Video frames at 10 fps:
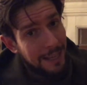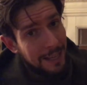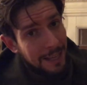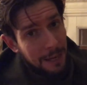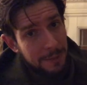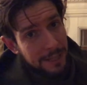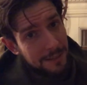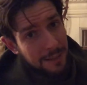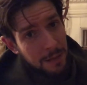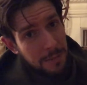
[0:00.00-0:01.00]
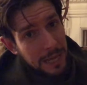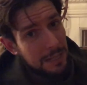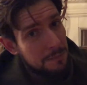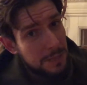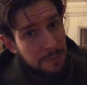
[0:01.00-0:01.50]
I mean, they may
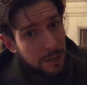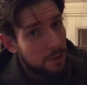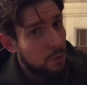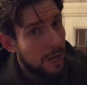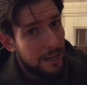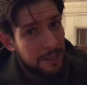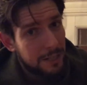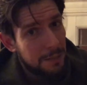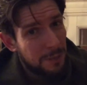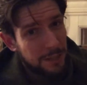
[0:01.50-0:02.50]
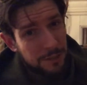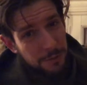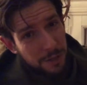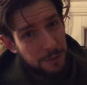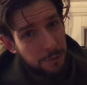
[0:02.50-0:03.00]
be better quality, but are you
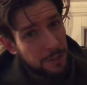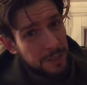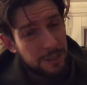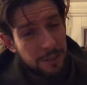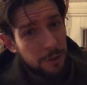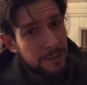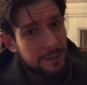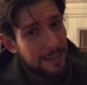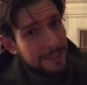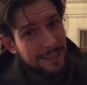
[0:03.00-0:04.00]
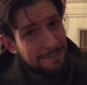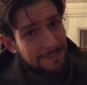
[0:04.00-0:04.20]
really going to notice it?